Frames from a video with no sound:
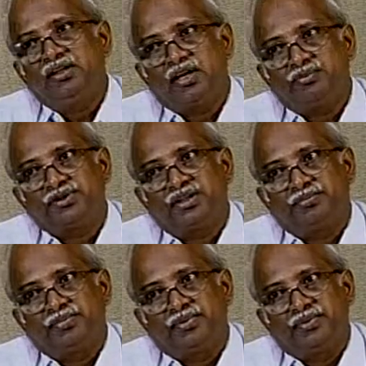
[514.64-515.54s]
comes up,
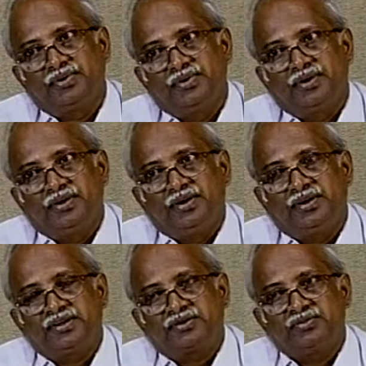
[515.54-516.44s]

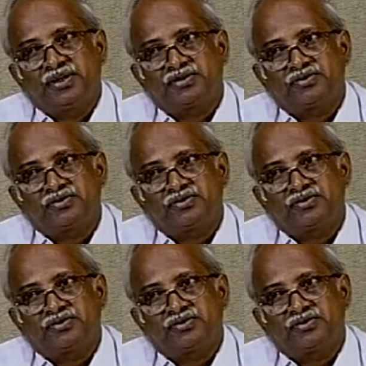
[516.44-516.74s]
it is mixed